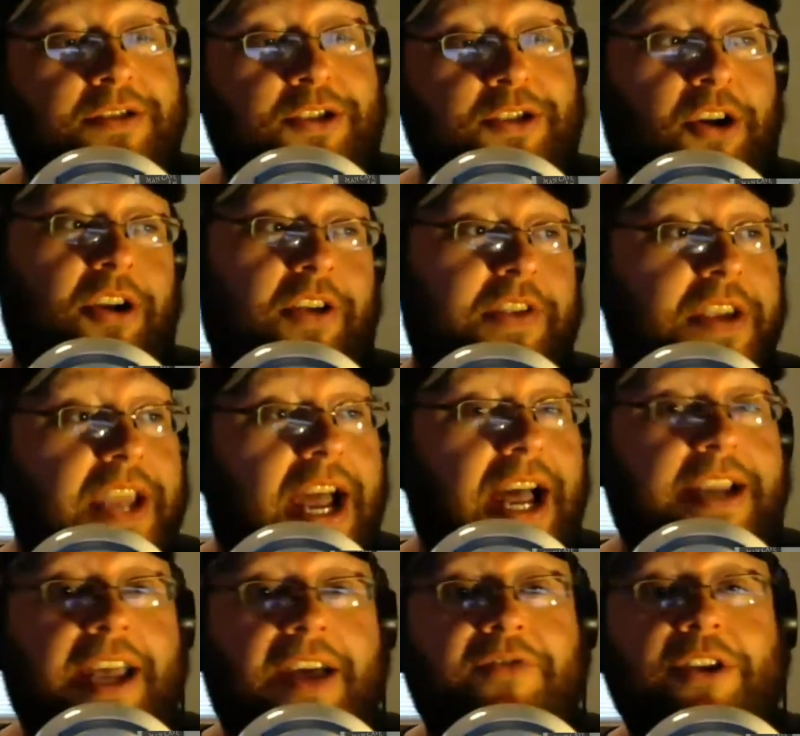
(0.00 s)
turn on them. Yeah,
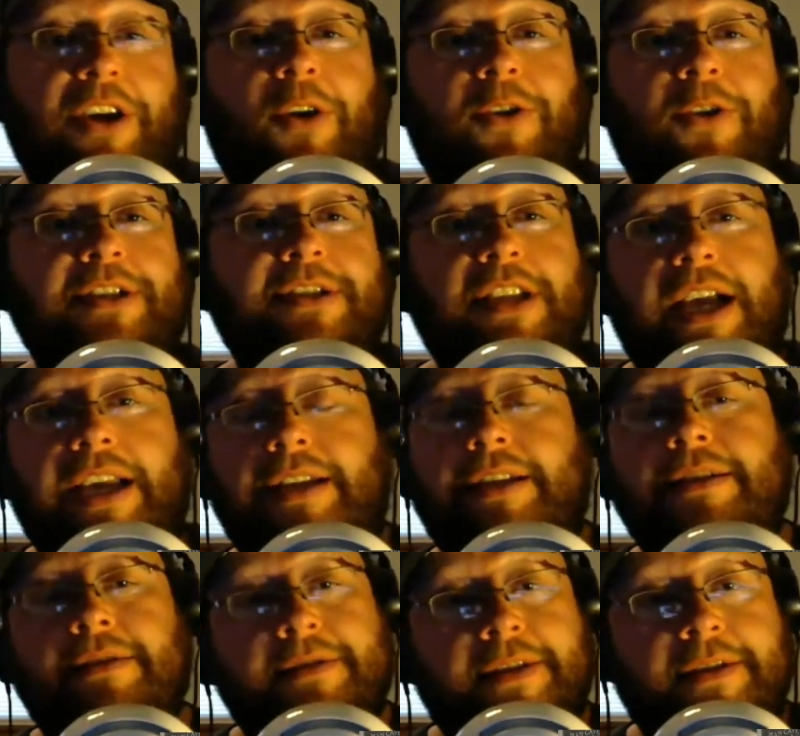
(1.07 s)
Kevin Owens. Like,
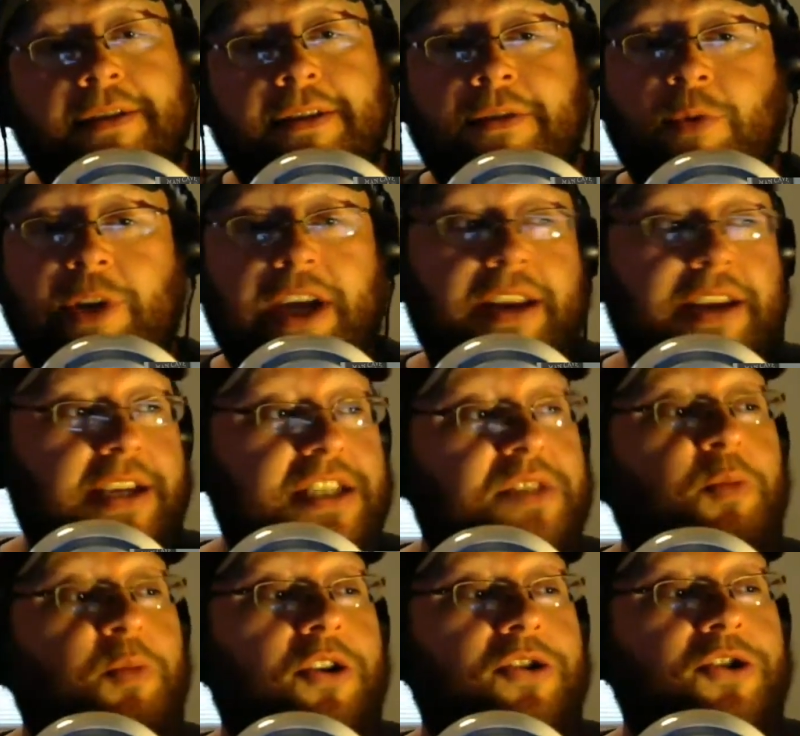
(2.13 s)
we got to get
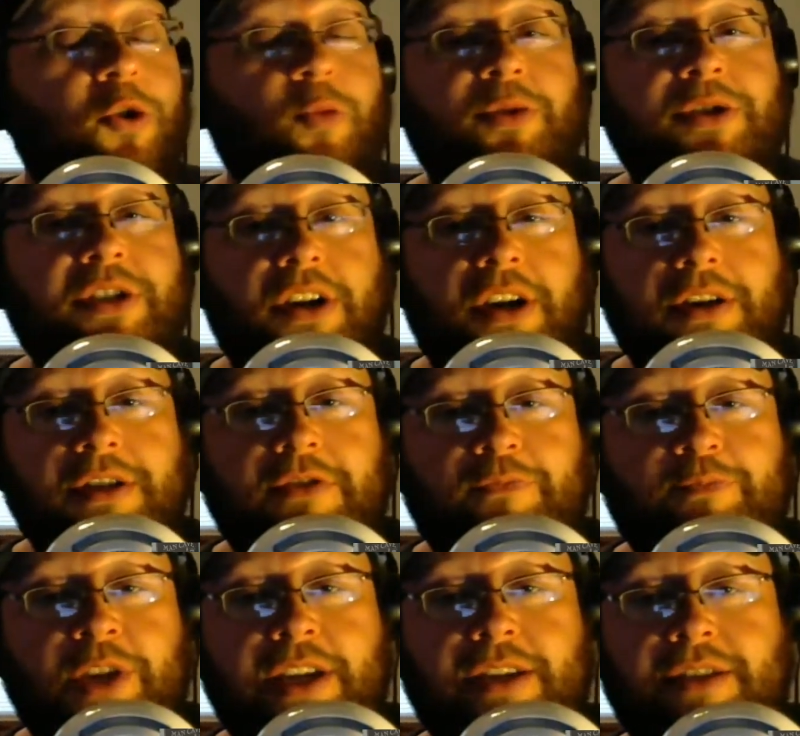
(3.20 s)
smarter superstars
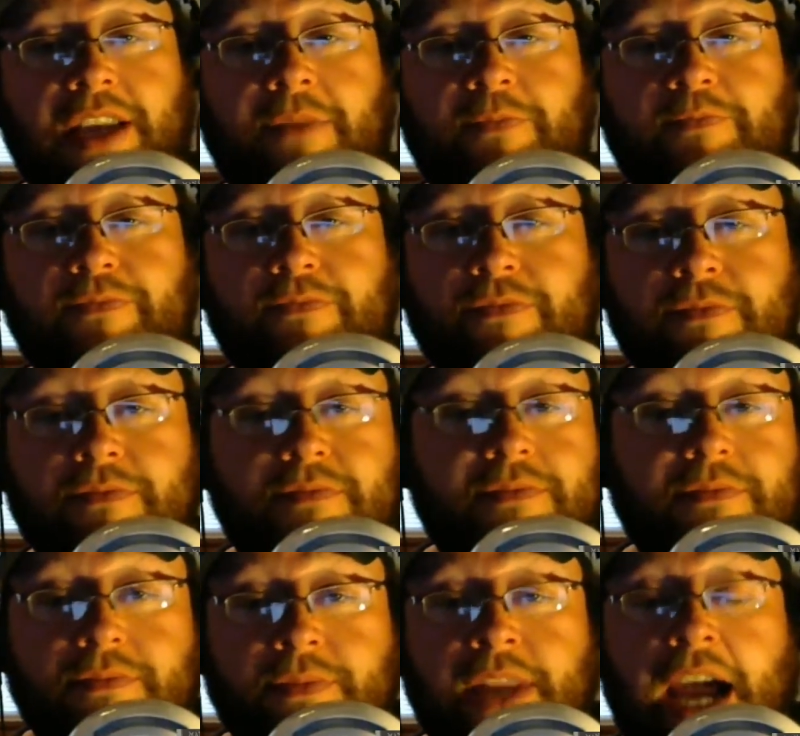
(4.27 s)
to keep
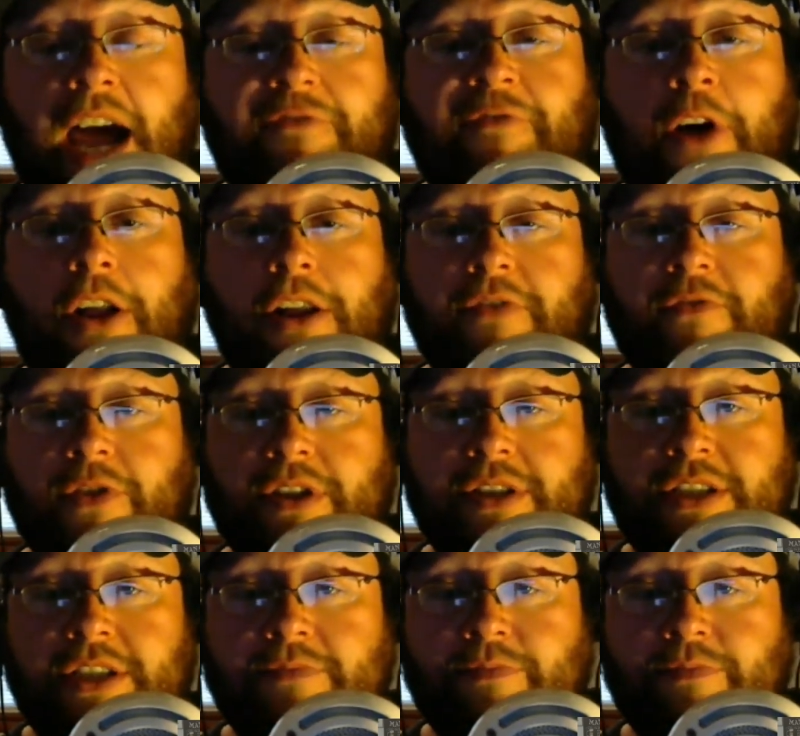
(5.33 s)
not falling for this